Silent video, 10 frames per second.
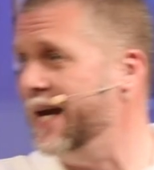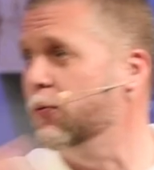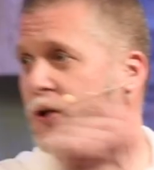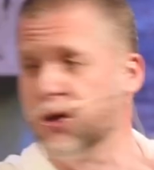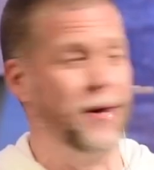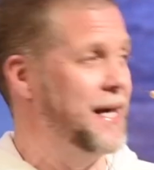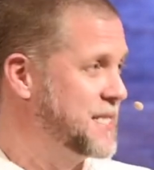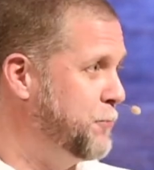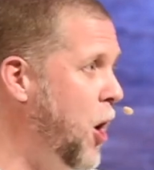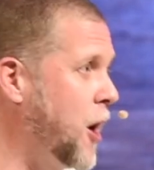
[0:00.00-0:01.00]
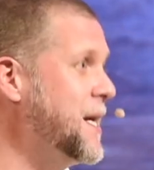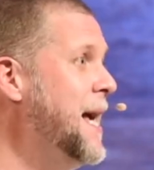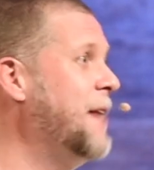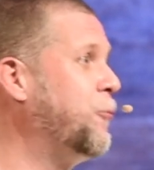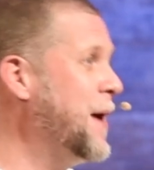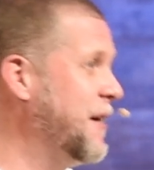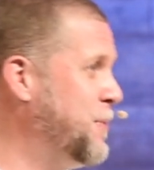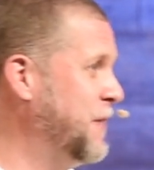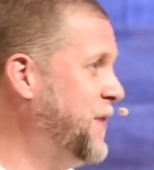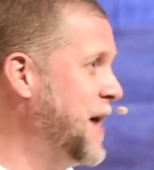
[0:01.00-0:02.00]
he will do his part if we have
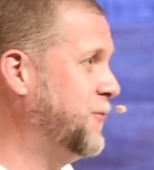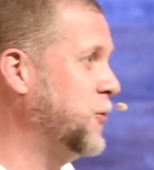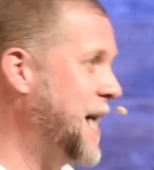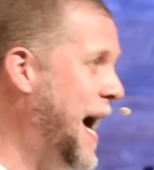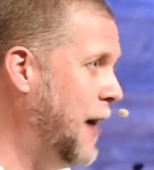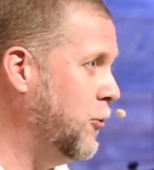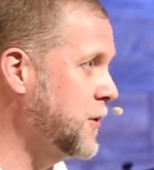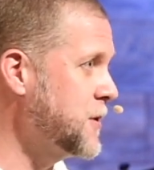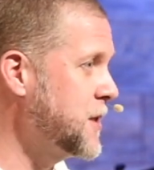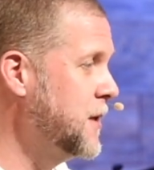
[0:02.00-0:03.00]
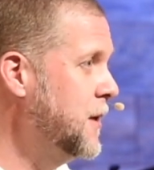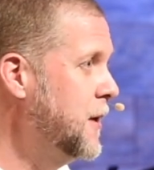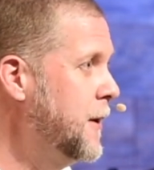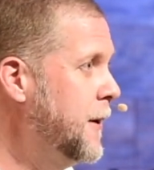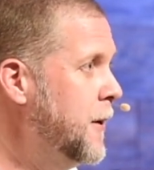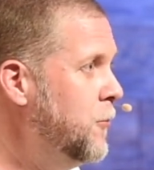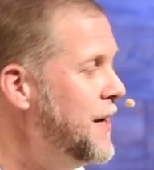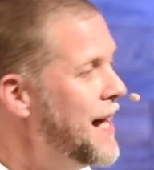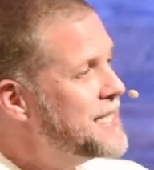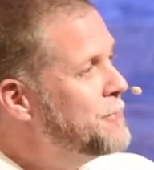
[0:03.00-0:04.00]
been faithful to ours. We're
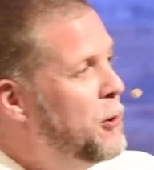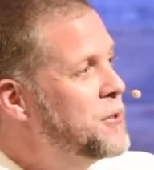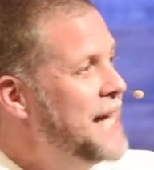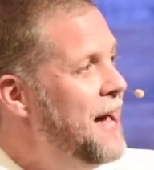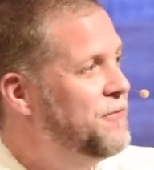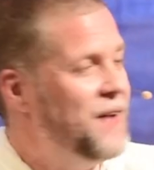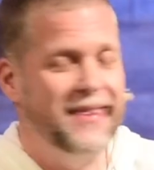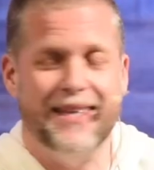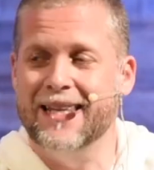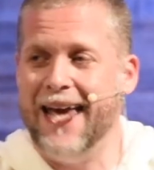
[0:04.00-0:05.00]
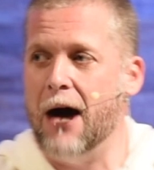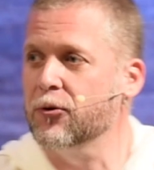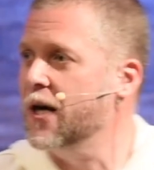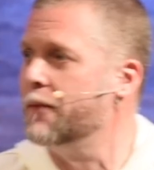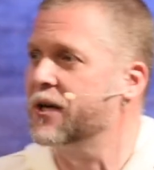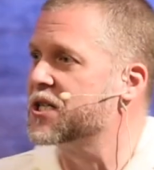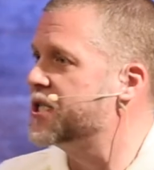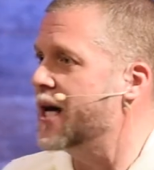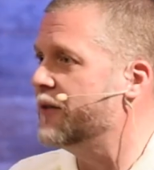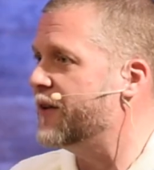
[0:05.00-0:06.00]
not supposed to have faith in the outcome because
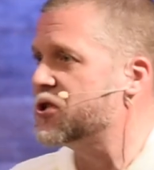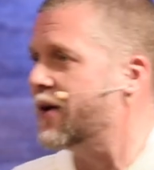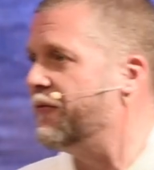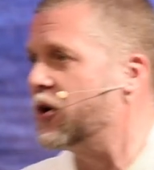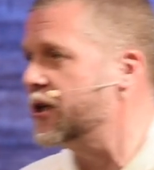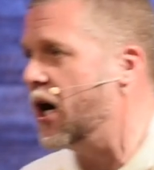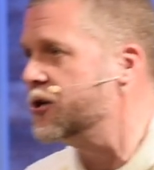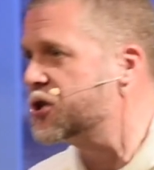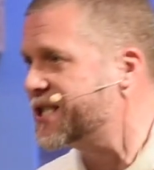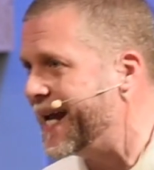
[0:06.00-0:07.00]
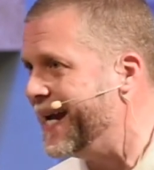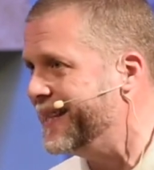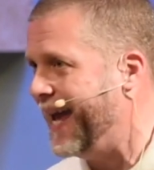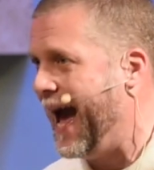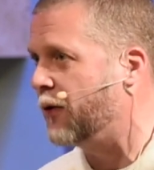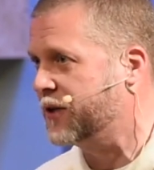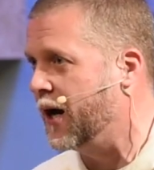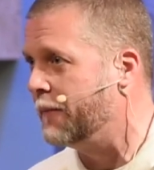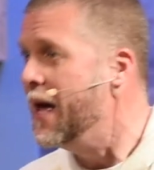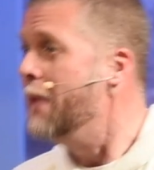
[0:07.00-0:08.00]
none of us are ever going to understand the
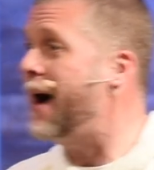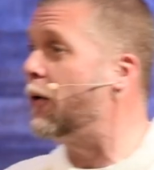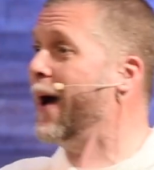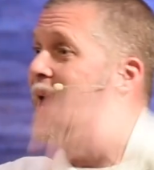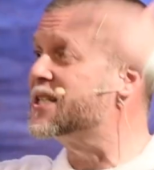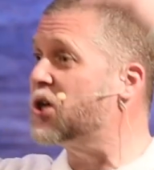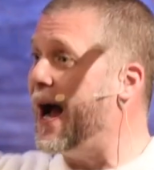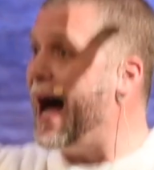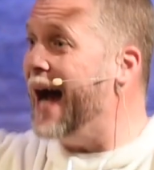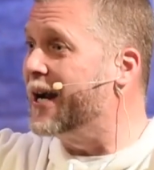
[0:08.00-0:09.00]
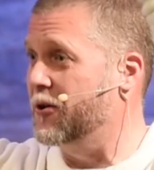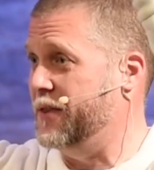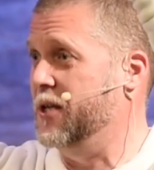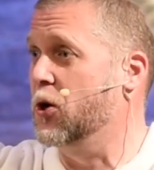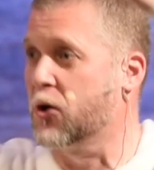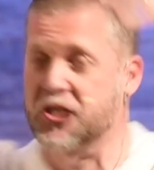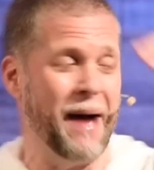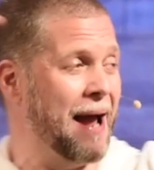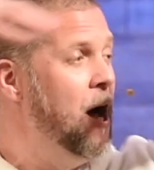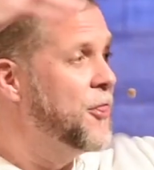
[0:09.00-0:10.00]
outcome. My ways are higher than yours.
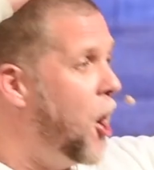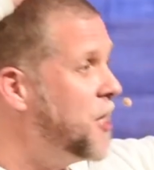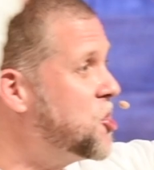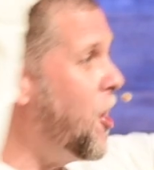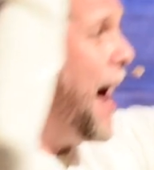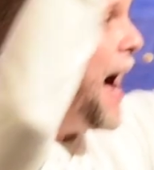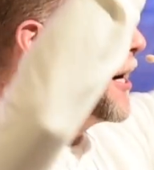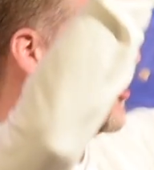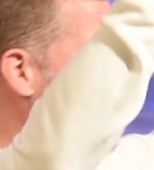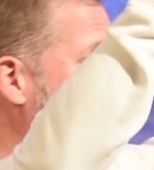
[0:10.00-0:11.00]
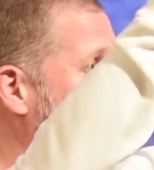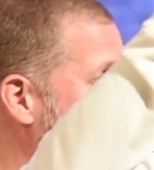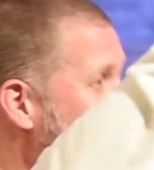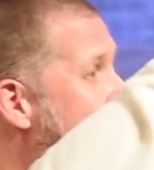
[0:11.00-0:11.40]
My thoughts are higher than yours.